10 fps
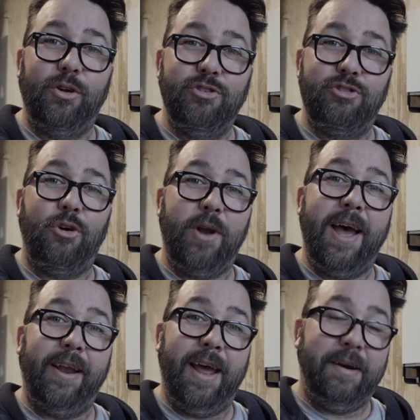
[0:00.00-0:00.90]
and drawn
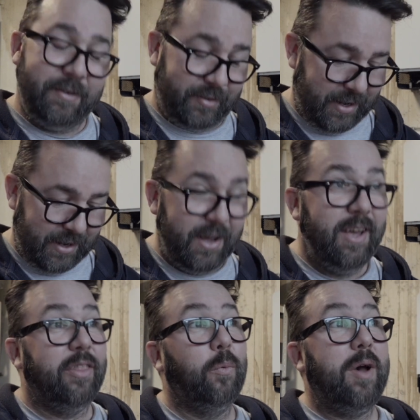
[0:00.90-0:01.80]
out now, isn't it?
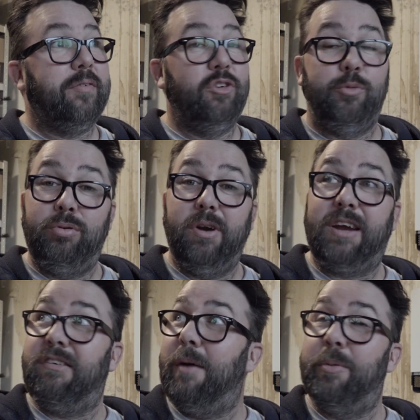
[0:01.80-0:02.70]
The weather is pretty
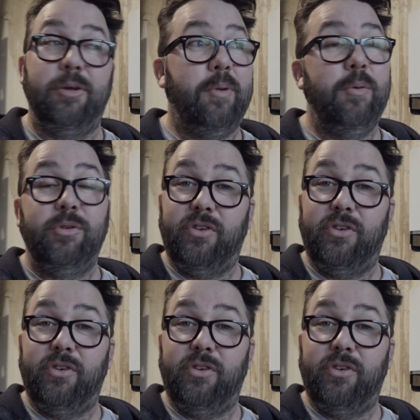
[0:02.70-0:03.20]
crap at the moment,